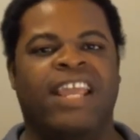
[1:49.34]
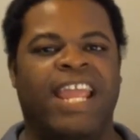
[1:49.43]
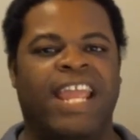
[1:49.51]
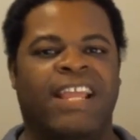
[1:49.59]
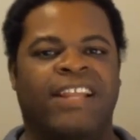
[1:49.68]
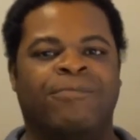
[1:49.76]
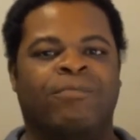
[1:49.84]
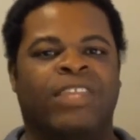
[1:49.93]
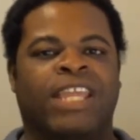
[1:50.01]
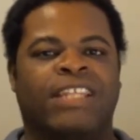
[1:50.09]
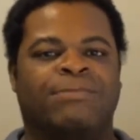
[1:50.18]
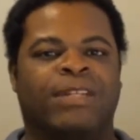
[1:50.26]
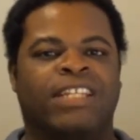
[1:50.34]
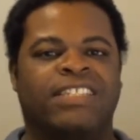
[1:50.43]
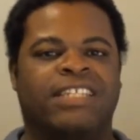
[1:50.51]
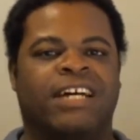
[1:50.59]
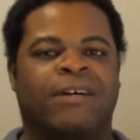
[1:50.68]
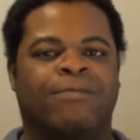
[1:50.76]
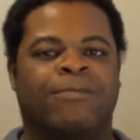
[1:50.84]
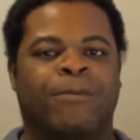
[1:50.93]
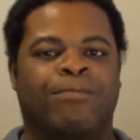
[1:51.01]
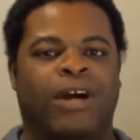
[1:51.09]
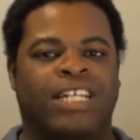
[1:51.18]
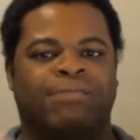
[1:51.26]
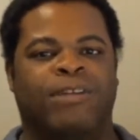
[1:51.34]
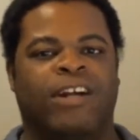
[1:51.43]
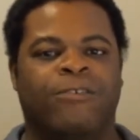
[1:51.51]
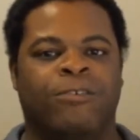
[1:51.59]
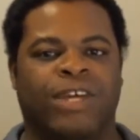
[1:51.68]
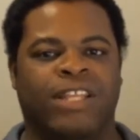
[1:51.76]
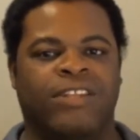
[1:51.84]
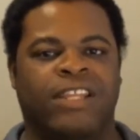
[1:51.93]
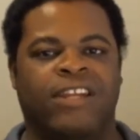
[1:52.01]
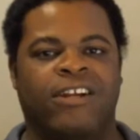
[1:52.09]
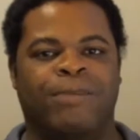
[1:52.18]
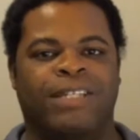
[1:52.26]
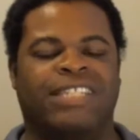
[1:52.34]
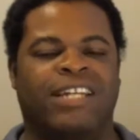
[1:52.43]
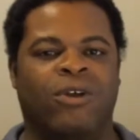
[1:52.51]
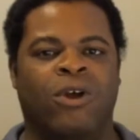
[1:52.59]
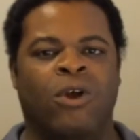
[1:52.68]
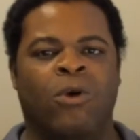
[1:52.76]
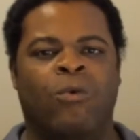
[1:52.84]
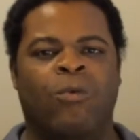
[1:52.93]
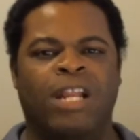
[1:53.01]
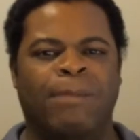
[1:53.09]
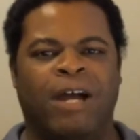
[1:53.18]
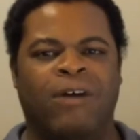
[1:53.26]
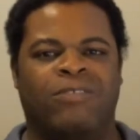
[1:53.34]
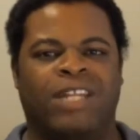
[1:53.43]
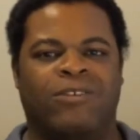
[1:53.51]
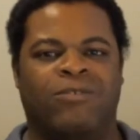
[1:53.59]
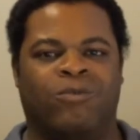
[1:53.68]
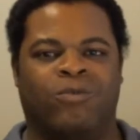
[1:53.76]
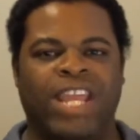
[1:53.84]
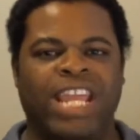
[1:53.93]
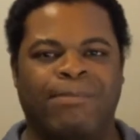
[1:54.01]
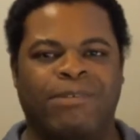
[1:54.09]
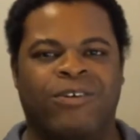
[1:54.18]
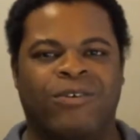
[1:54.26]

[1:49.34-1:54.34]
And it's going to lead to prosperity throughout the year. But it's like, well, what about like rape?